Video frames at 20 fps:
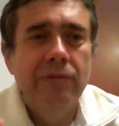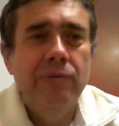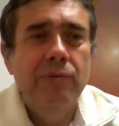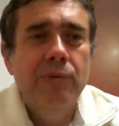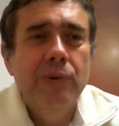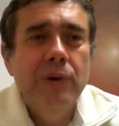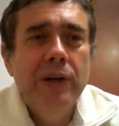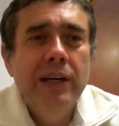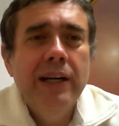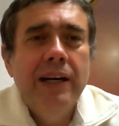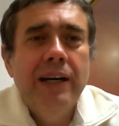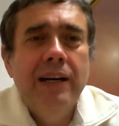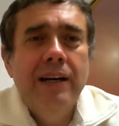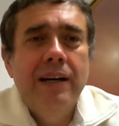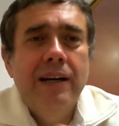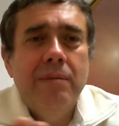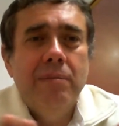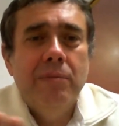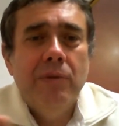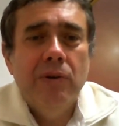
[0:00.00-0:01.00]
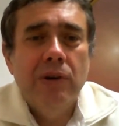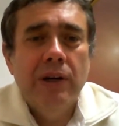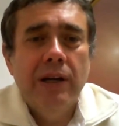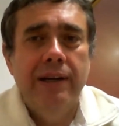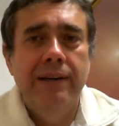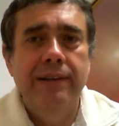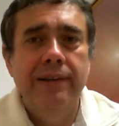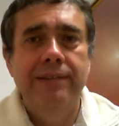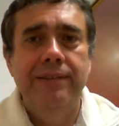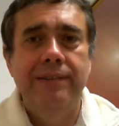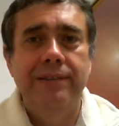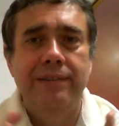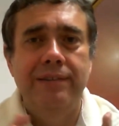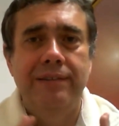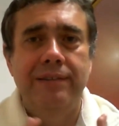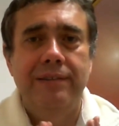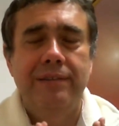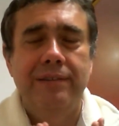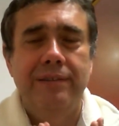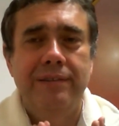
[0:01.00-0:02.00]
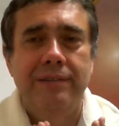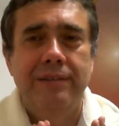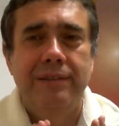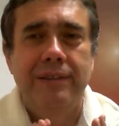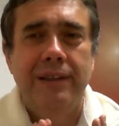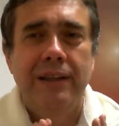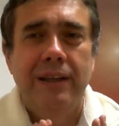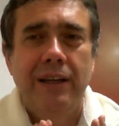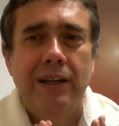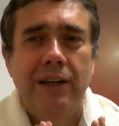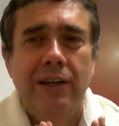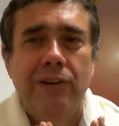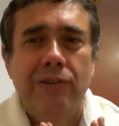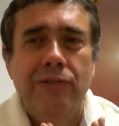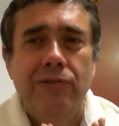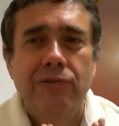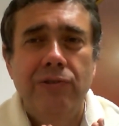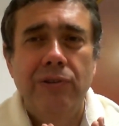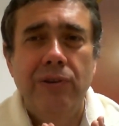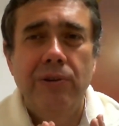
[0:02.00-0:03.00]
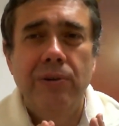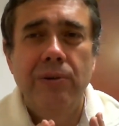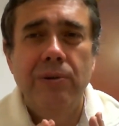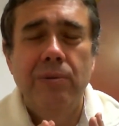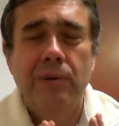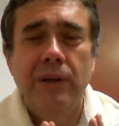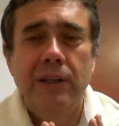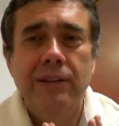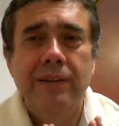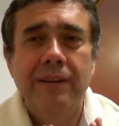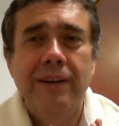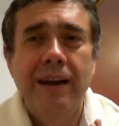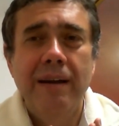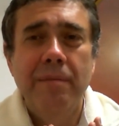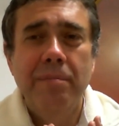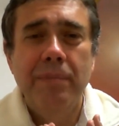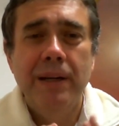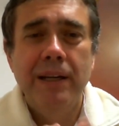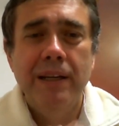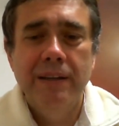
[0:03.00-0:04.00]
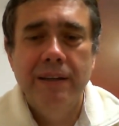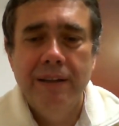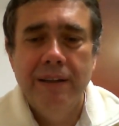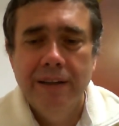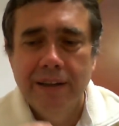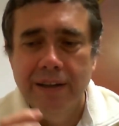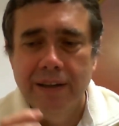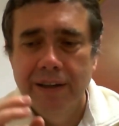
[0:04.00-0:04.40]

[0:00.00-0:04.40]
if we are among us, so what happening?